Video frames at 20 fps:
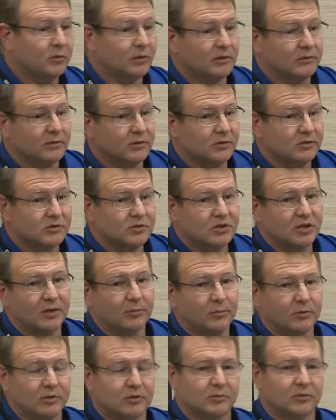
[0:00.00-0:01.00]
to our first
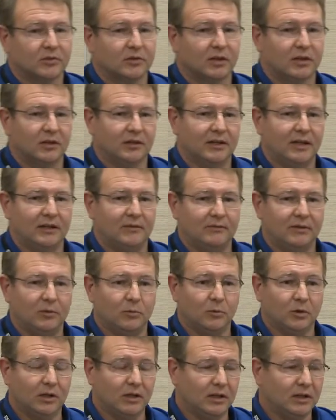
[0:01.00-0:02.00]
chip, which was called
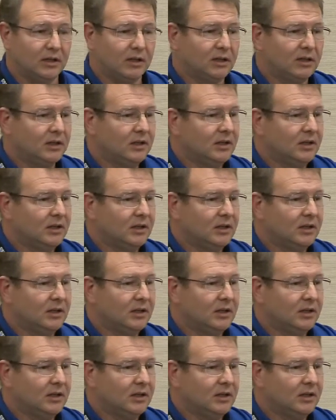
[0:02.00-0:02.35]
NV1,